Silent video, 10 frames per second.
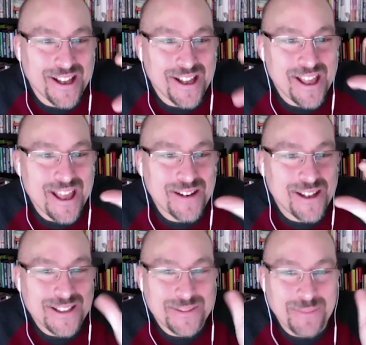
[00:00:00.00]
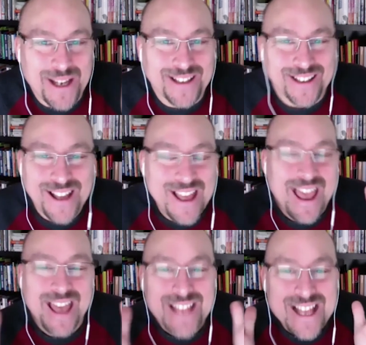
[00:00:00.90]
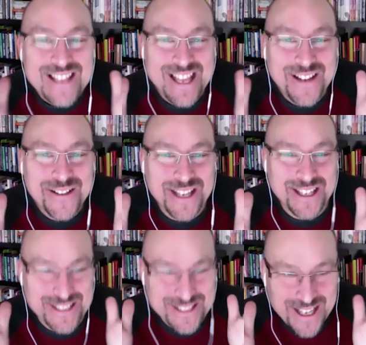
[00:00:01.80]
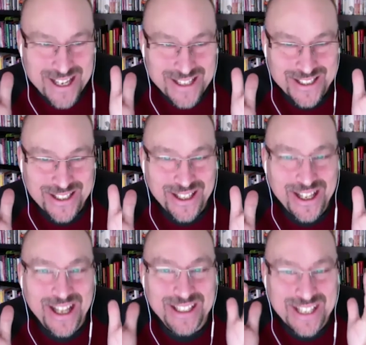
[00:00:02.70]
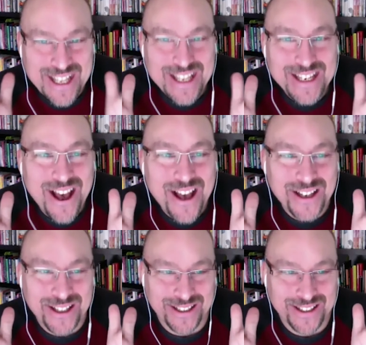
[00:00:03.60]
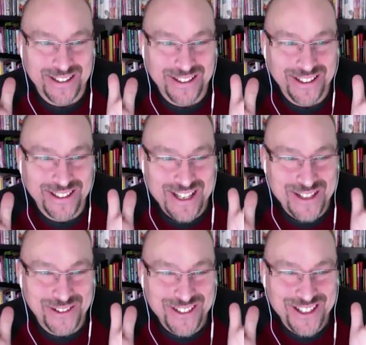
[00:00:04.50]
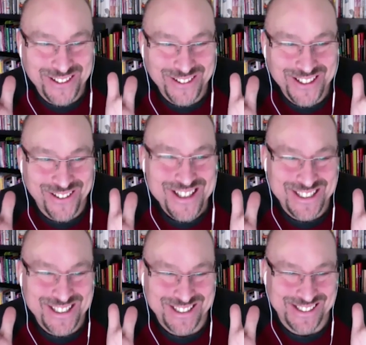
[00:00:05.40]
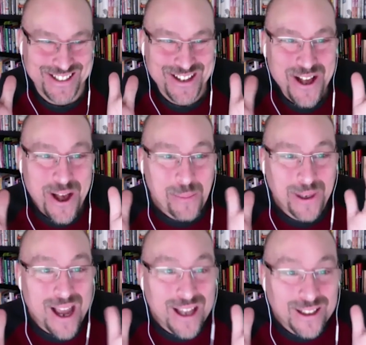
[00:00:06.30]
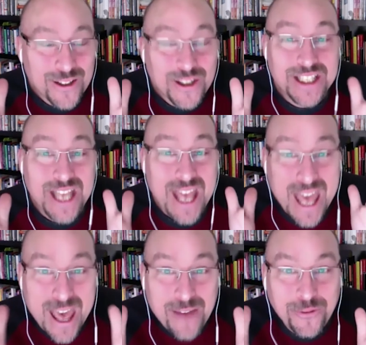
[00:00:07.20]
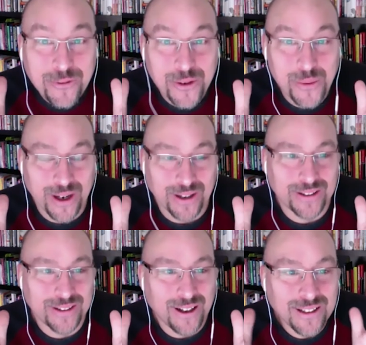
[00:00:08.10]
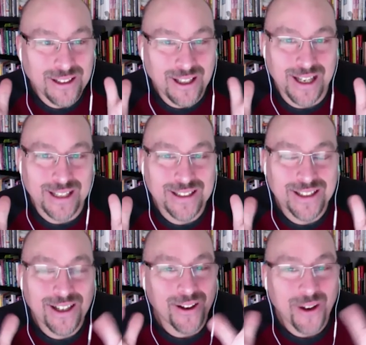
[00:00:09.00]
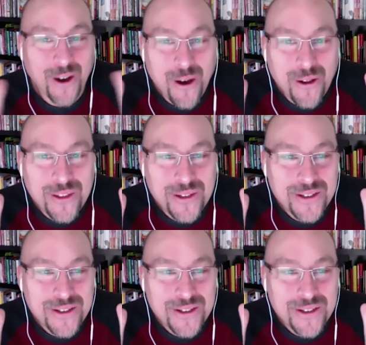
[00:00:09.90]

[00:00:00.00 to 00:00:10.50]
And that sounds like such an idiotic introductory question, but I looked everywhere online, on all the